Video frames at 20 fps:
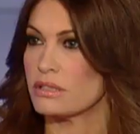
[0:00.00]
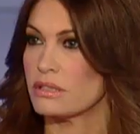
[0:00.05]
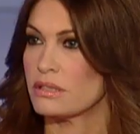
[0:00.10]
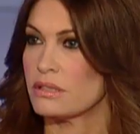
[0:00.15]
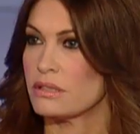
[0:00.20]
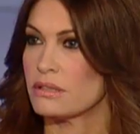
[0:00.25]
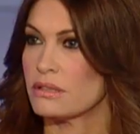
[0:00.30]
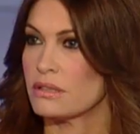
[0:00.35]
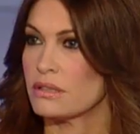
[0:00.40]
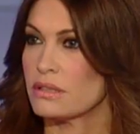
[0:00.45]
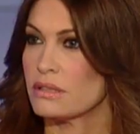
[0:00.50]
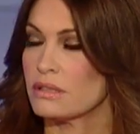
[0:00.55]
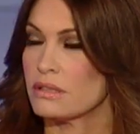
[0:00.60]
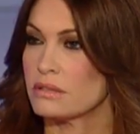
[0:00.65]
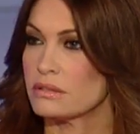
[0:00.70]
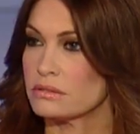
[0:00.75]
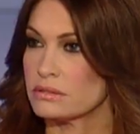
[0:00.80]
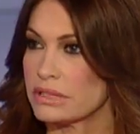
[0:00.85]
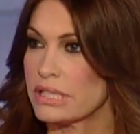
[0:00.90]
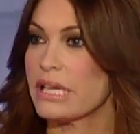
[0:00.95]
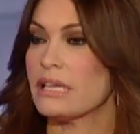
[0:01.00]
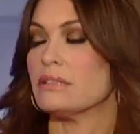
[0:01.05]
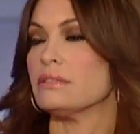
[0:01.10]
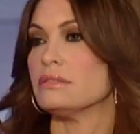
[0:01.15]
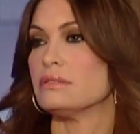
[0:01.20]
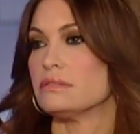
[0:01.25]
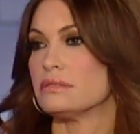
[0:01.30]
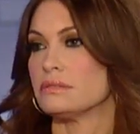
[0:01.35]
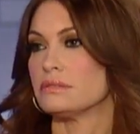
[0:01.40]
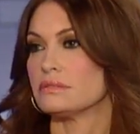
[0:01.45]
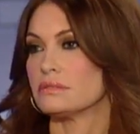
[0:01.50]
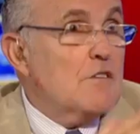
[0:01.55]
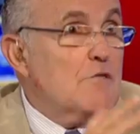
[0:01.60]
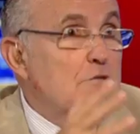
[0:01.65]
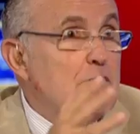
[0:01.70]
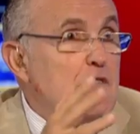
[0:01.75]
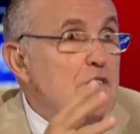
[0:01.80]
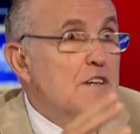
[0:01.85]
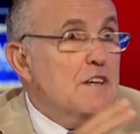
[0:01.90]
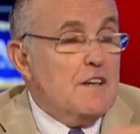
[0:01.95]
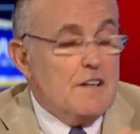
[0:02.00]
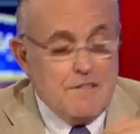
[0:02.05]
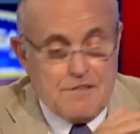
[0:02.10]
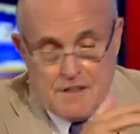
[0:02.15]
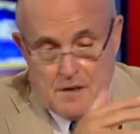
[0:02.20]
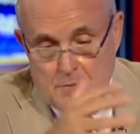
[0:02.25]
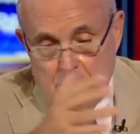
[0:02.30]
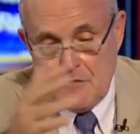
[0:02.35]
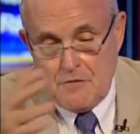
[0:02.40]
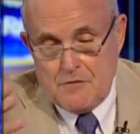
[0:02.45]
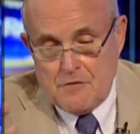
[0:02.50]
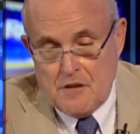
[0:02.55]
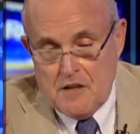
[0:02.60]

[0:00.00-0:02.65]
Like, the instruction on fleeing. If someone